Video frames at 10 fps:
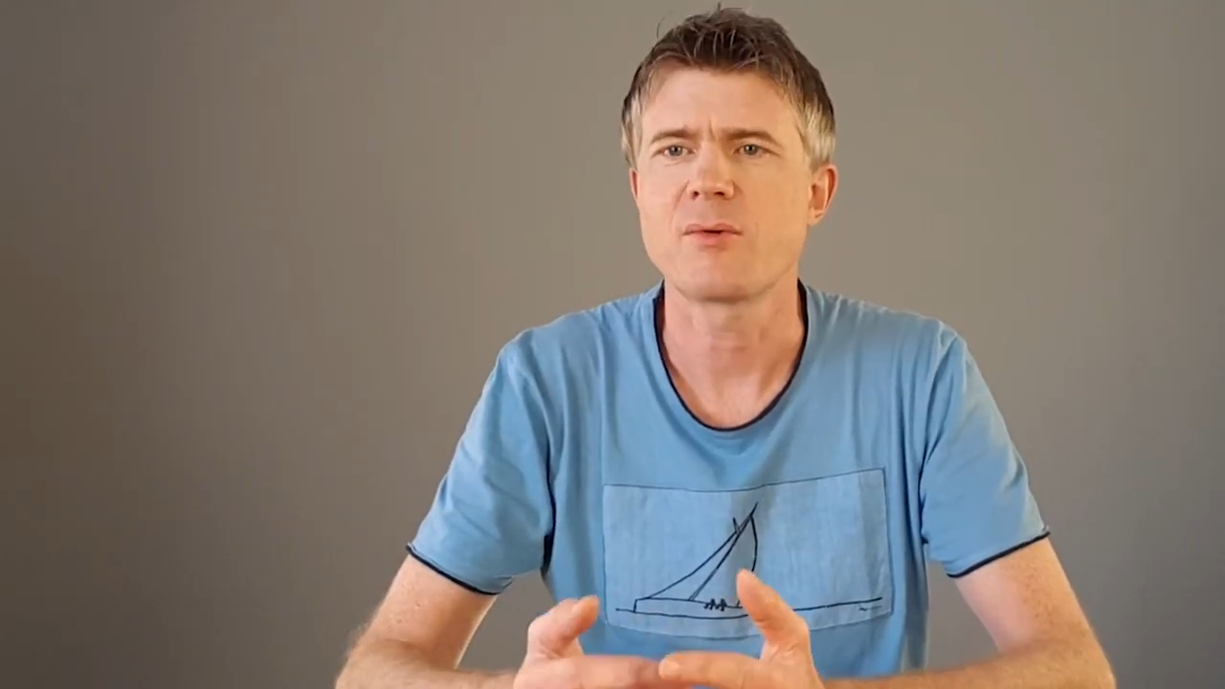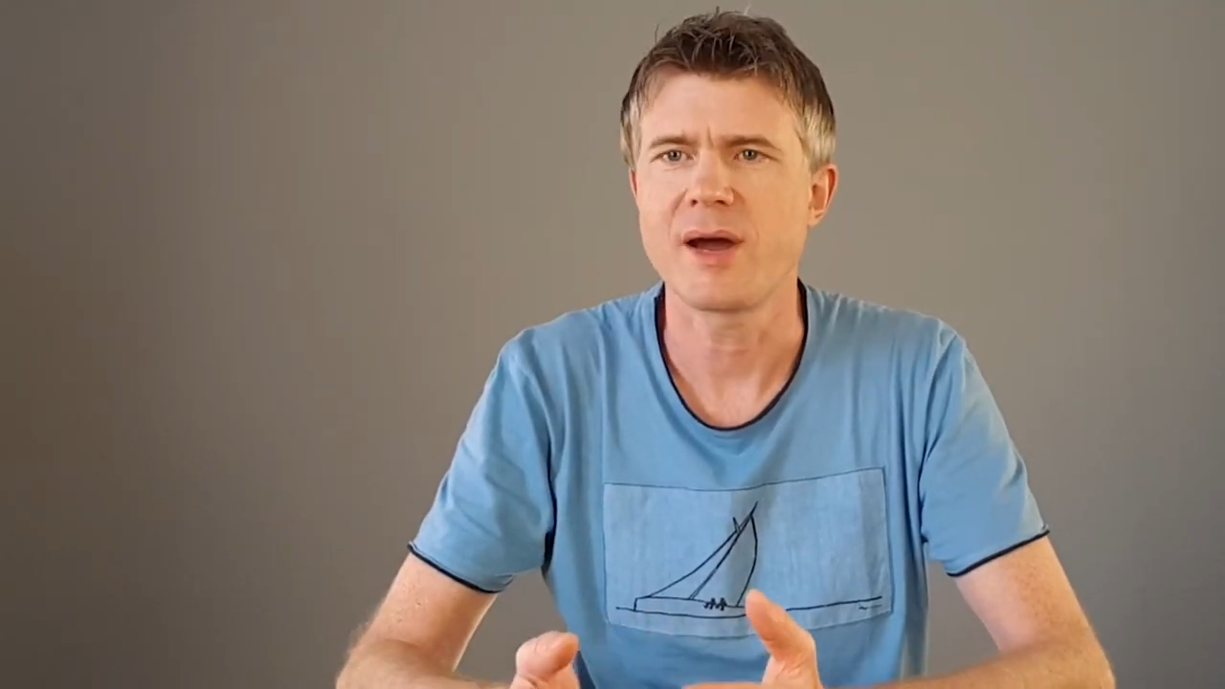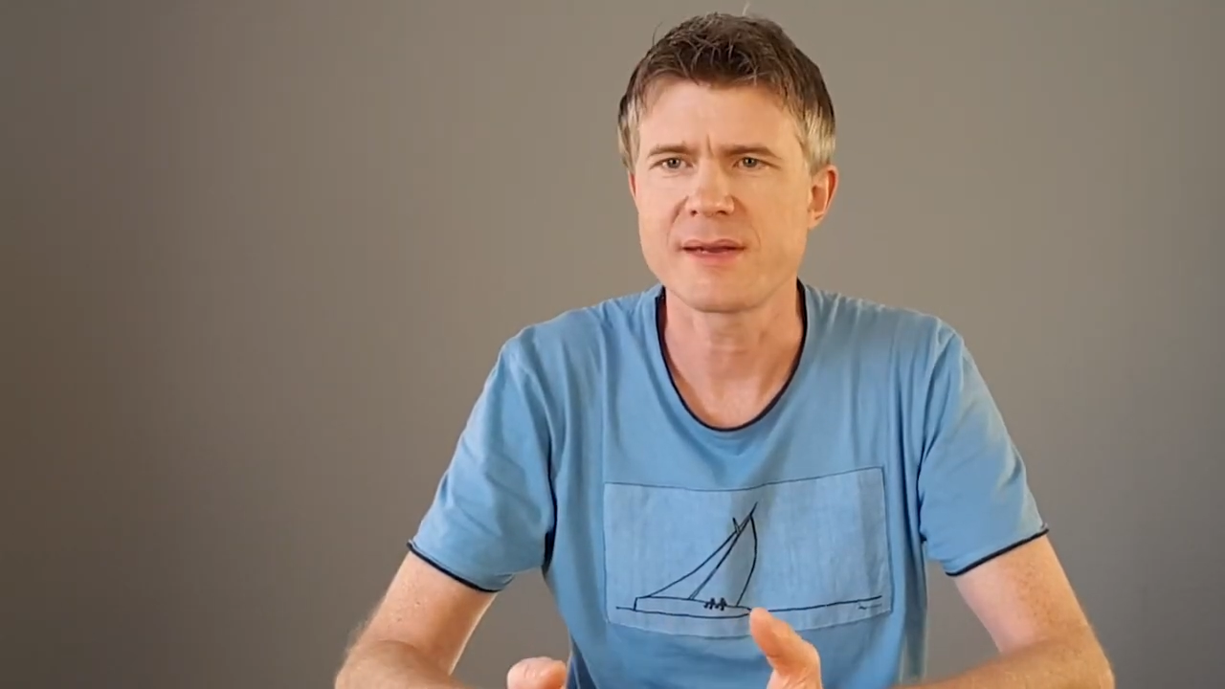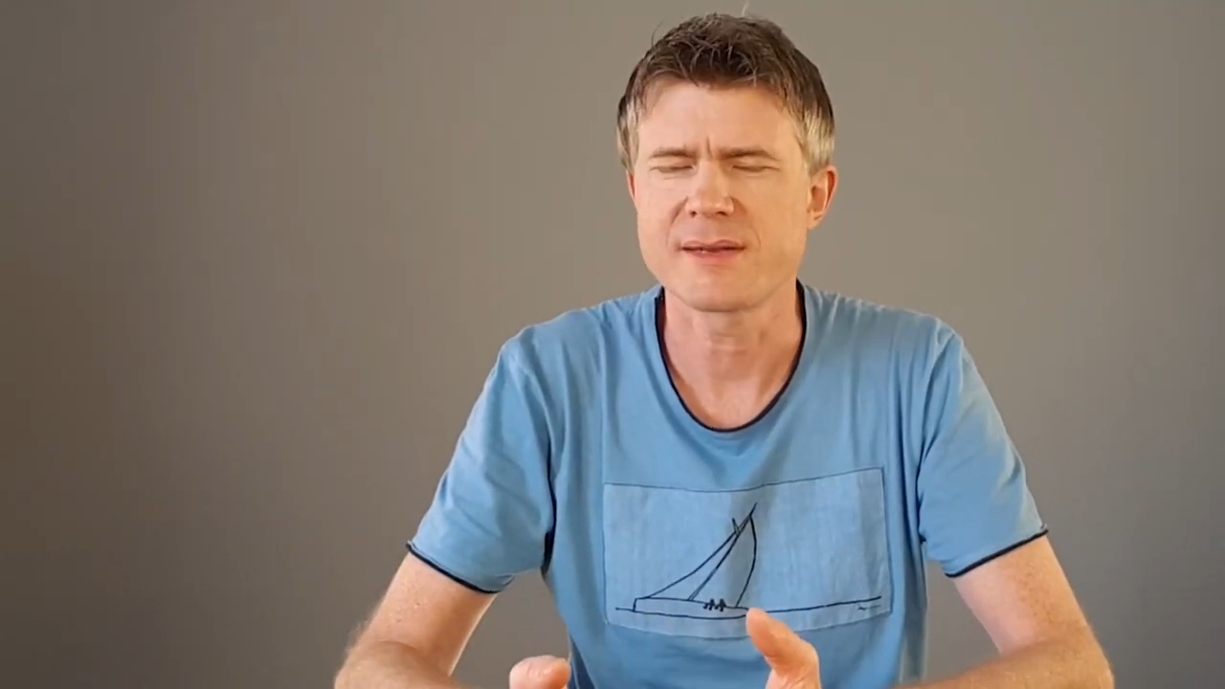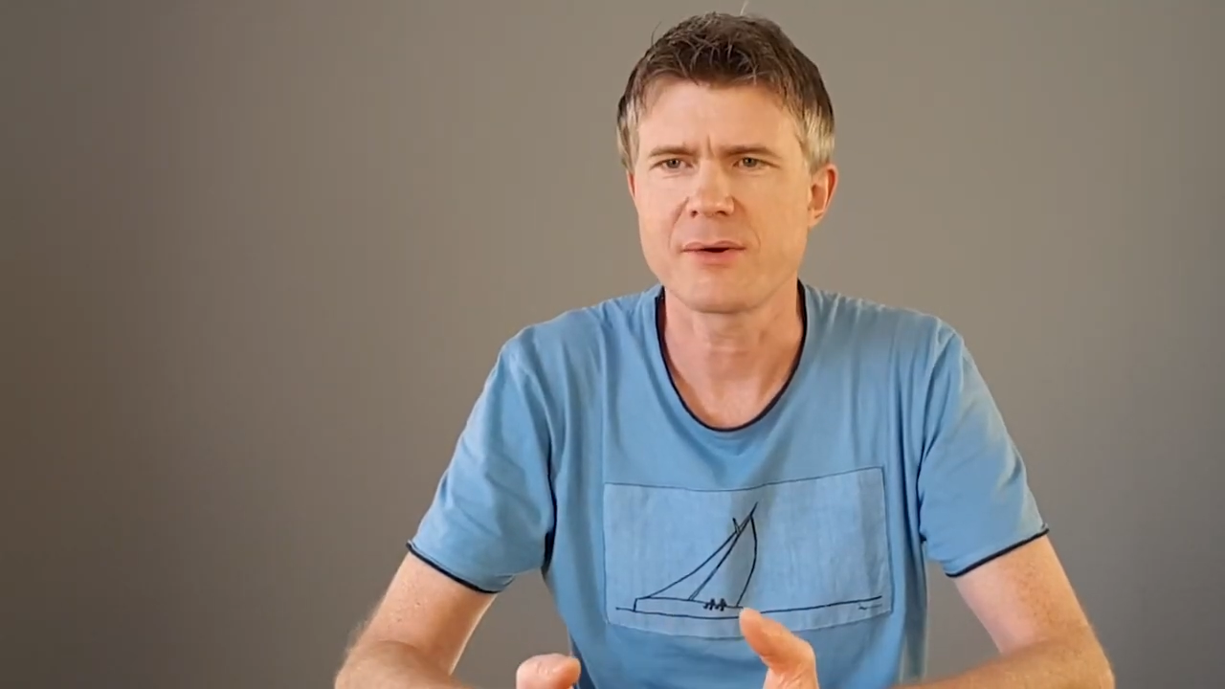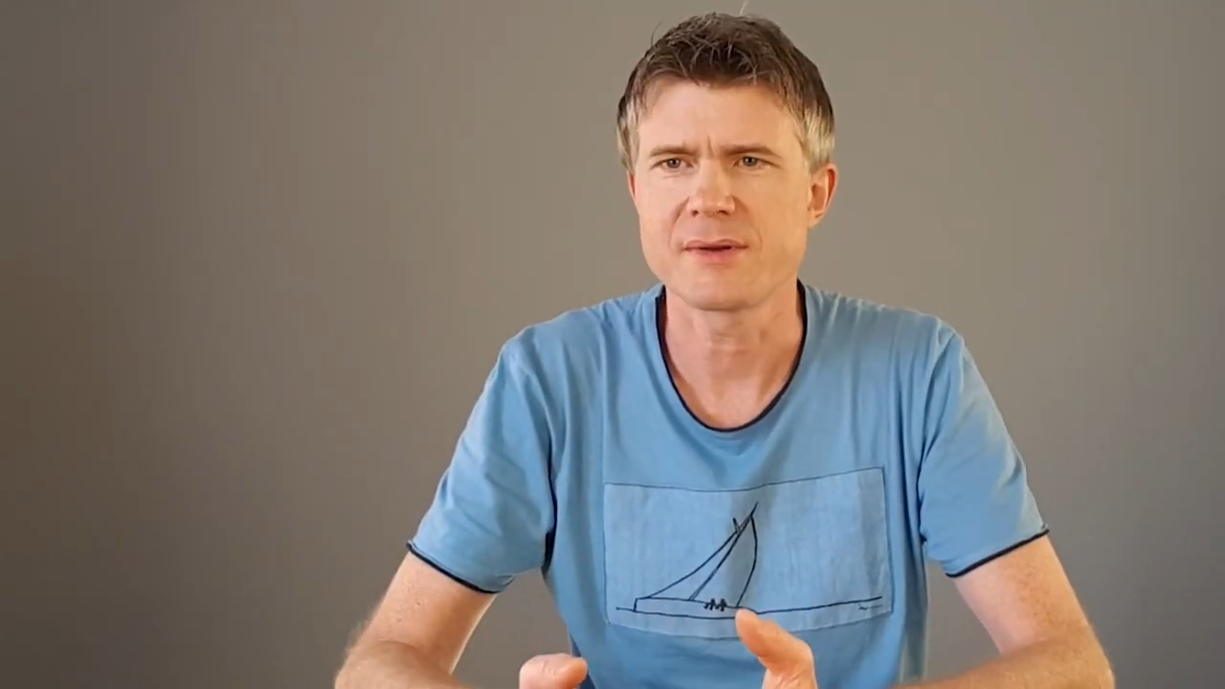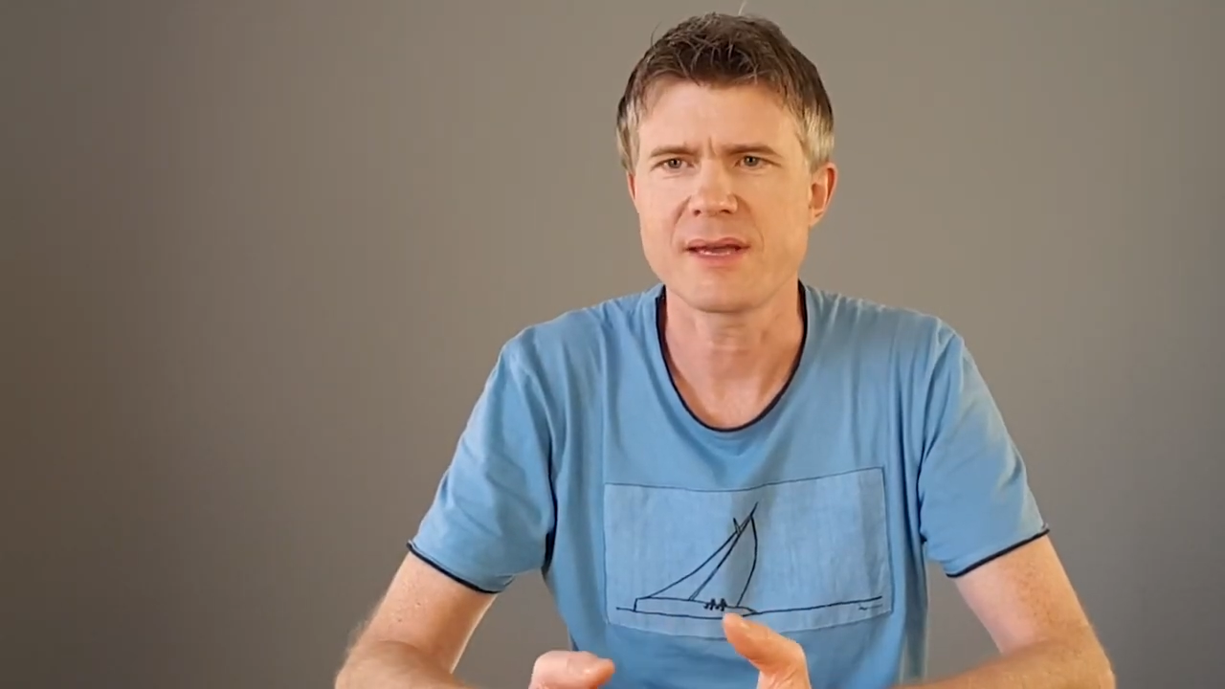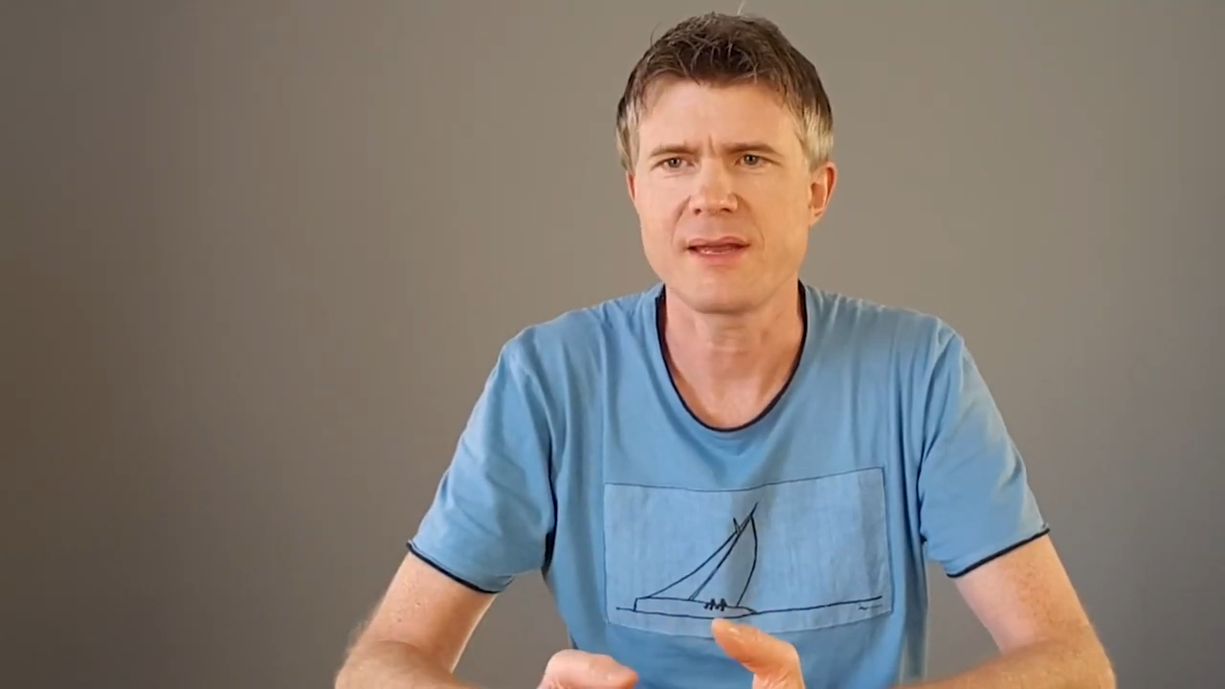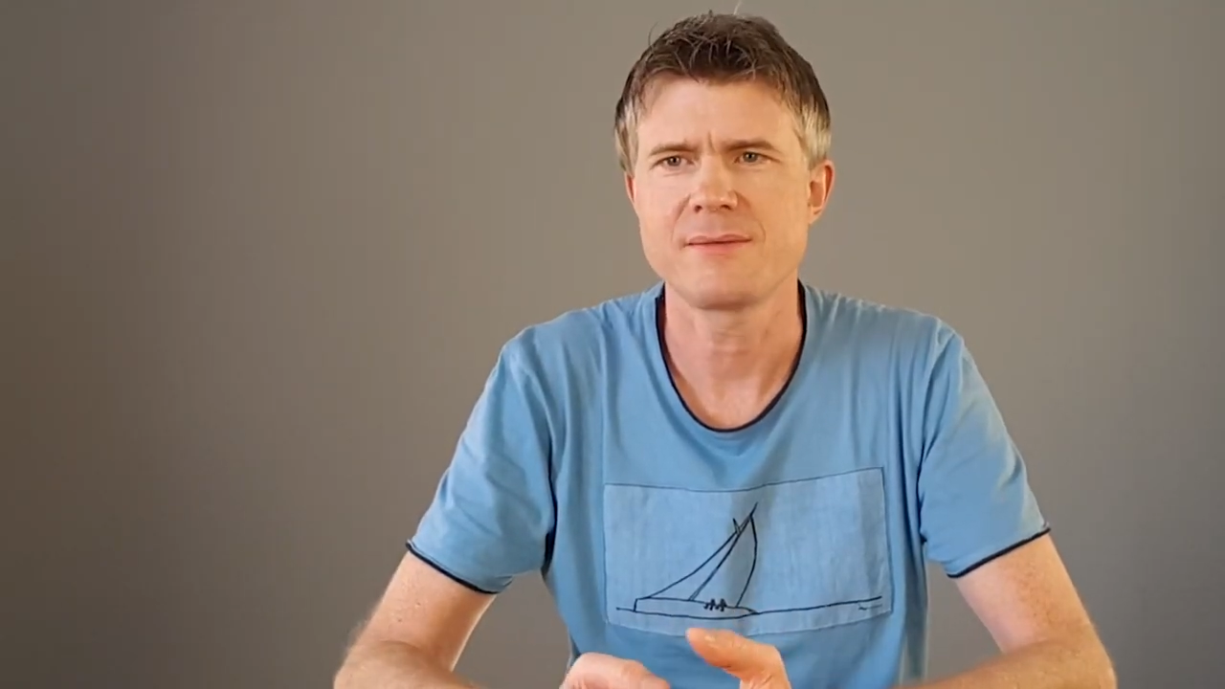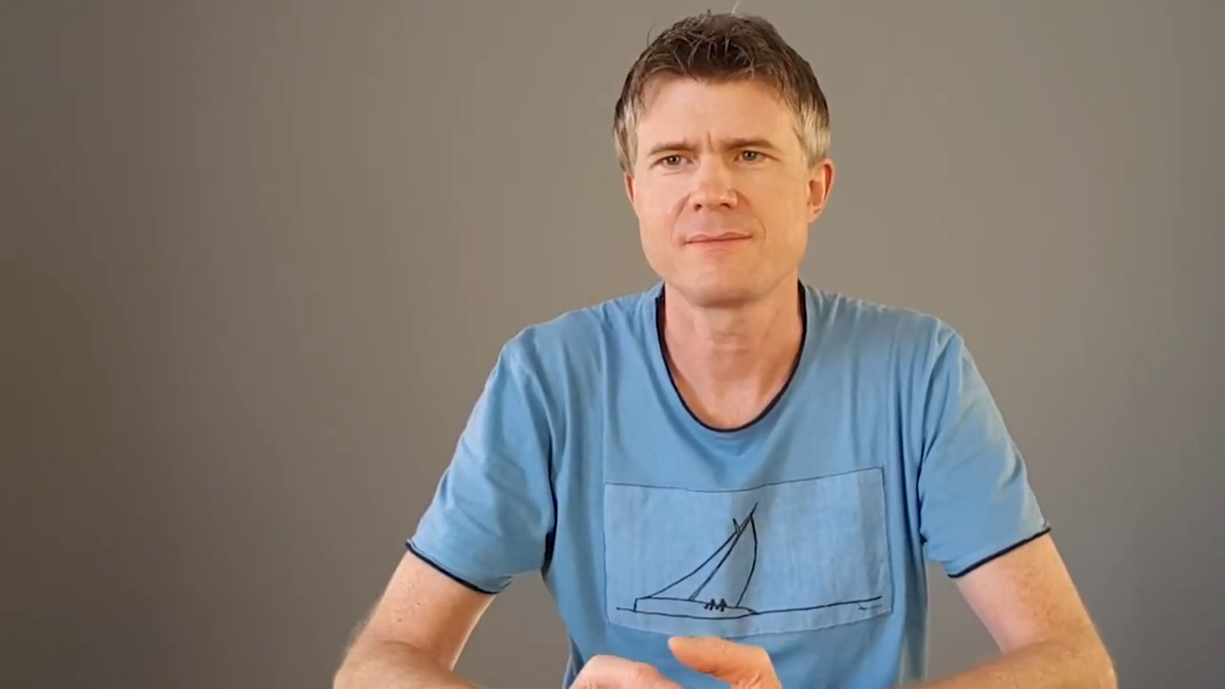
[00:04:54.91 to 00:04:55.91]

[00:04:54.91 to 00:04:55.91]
write it down again.